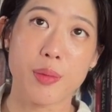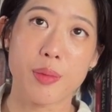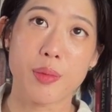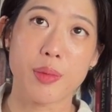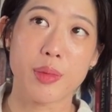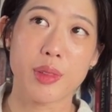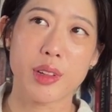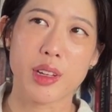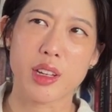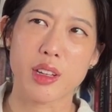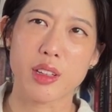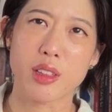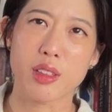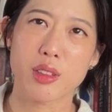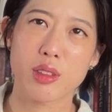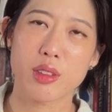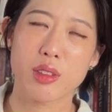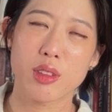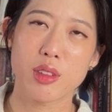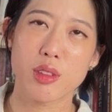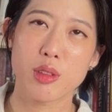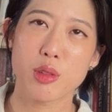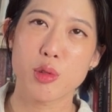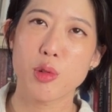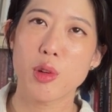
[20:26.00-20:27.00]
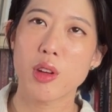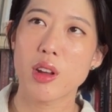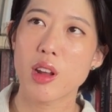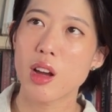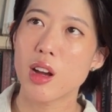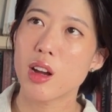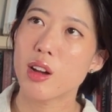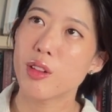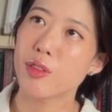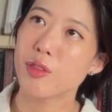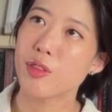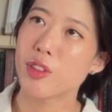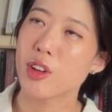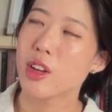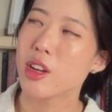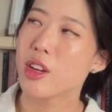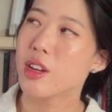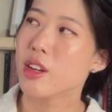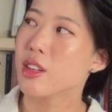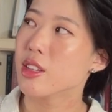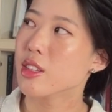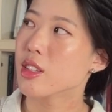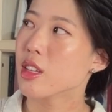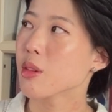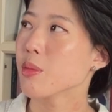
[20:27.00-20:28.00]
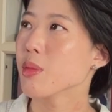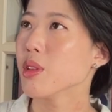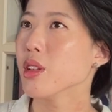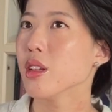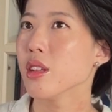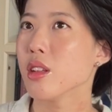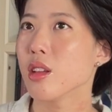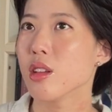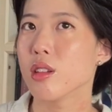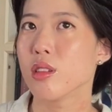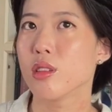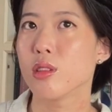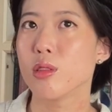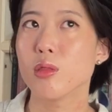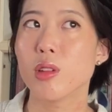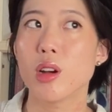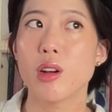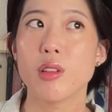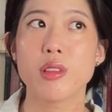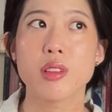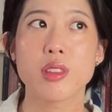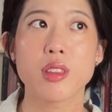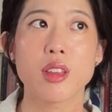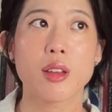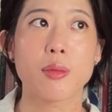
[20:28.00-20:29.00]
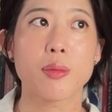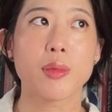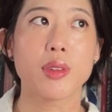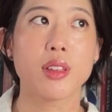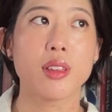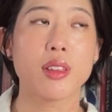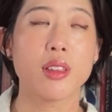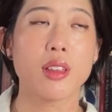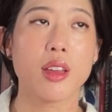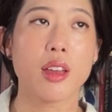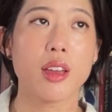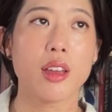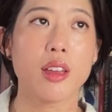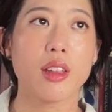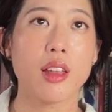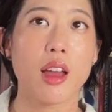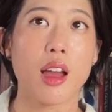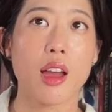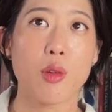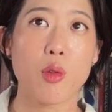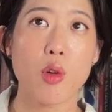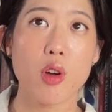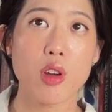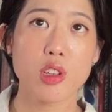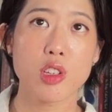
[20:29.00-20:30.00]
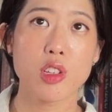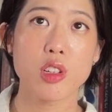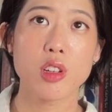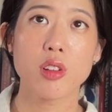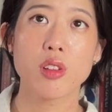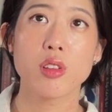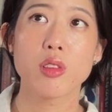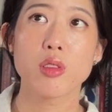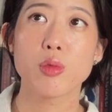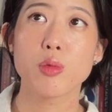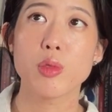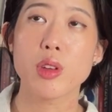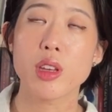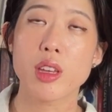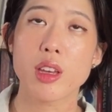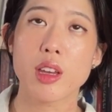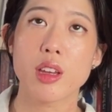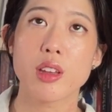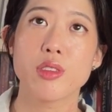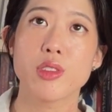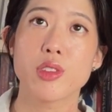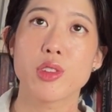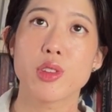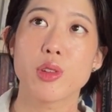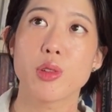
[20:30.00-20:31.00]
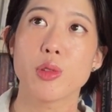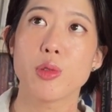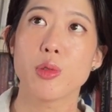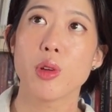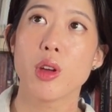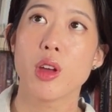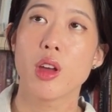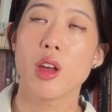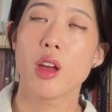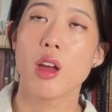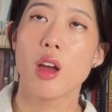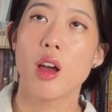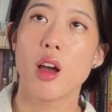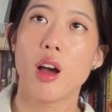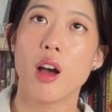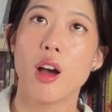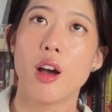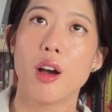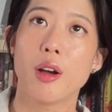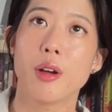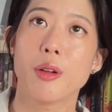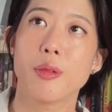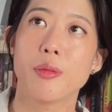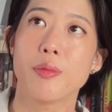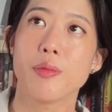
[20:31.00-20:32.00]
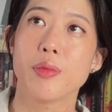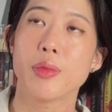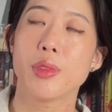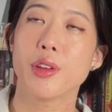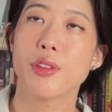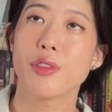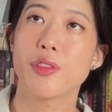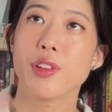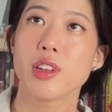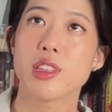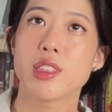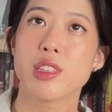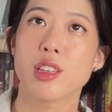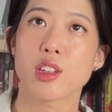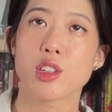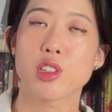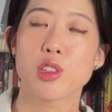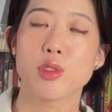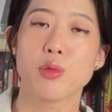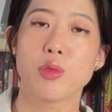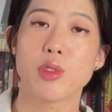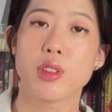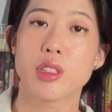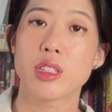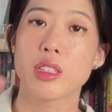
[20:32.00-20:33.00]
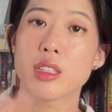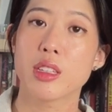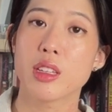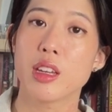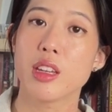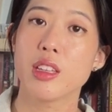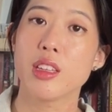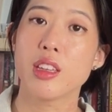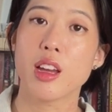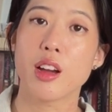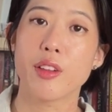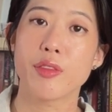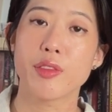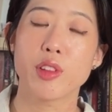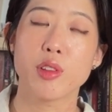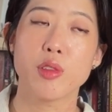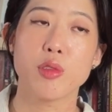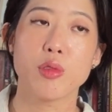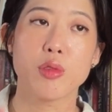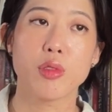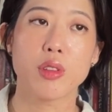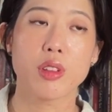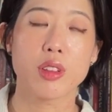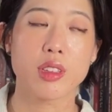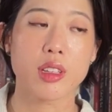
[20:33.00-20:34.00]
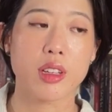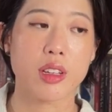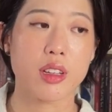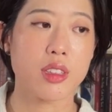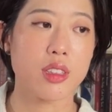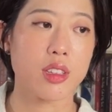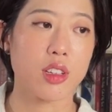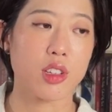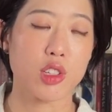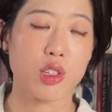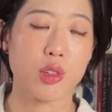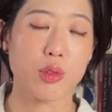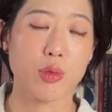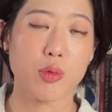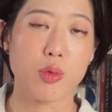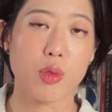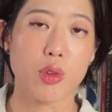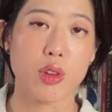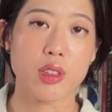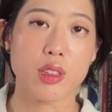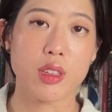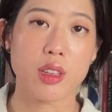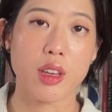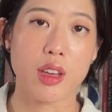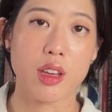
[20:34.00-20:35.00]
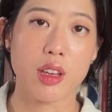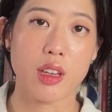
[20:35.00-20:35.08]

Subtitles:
like a 2.5 segment and a 2-hour segment, and I watched it on the weekend. So the first section was in the afternoon and the second section was